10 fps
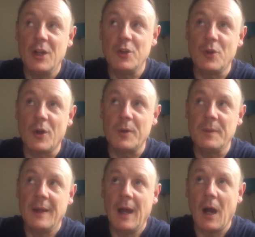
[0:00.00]
You know,
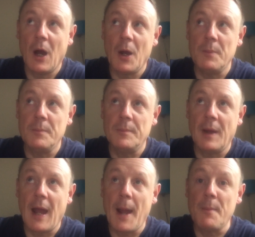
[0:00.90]
am
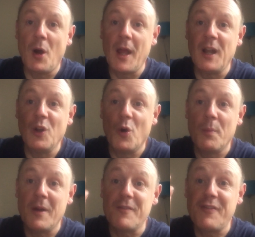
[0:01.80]
I a little
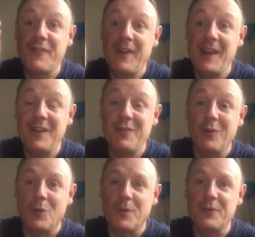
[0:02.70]
bit
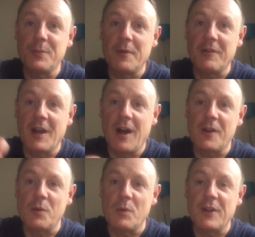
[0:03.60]
fearful of Spirit
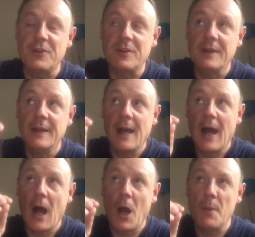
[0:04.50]
Honey Witch?
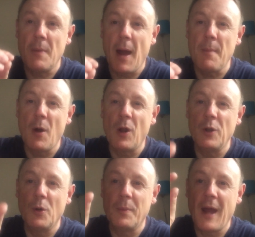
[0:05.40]
Am I a
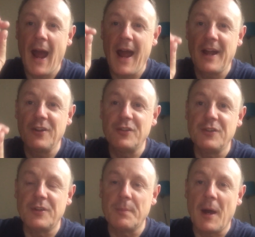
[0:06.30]
little bit
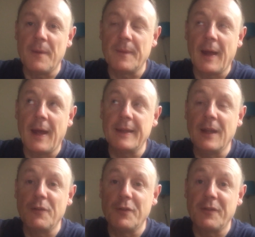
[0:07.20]
anxious about that? And
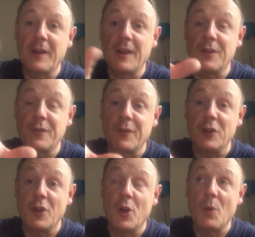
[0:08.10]
the other thing is, for
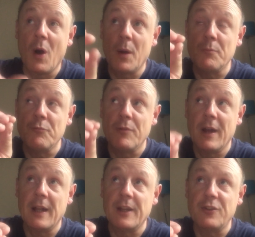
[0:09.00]
you, I'm
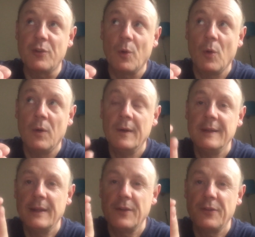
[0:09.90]
really sure
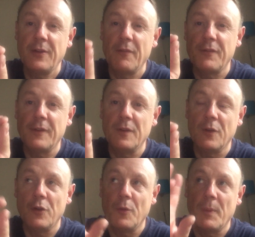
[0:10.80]
there's something
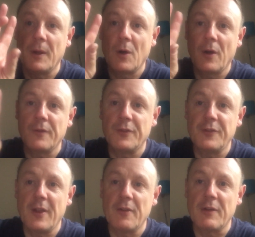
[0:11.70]
that you've been kind of
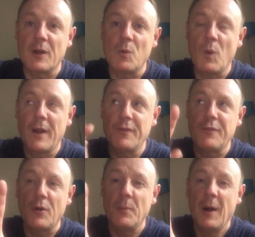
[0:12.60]
steering away
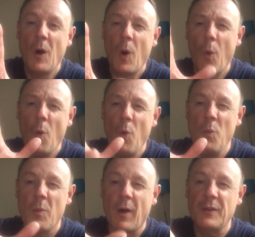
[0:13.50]
from,
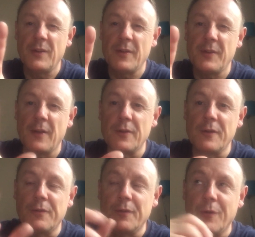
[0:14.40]
almost a sense
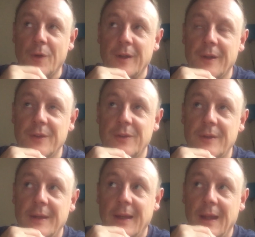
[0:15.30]
of avoidance
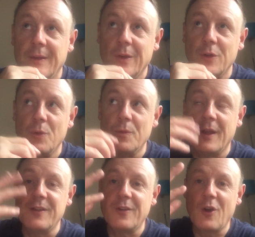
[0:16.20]
that you
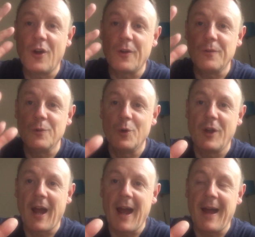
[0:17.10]
need to kind of
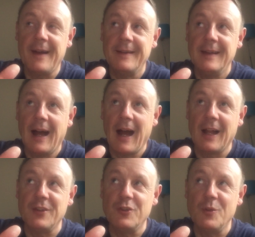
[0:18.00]
look at,
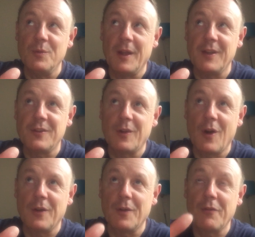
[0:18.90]
and you need to
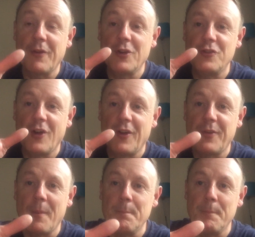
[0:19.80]
kind of
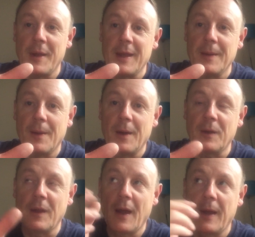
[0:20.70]
just meet,
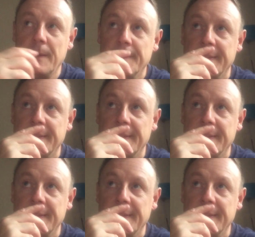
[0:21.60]
okay?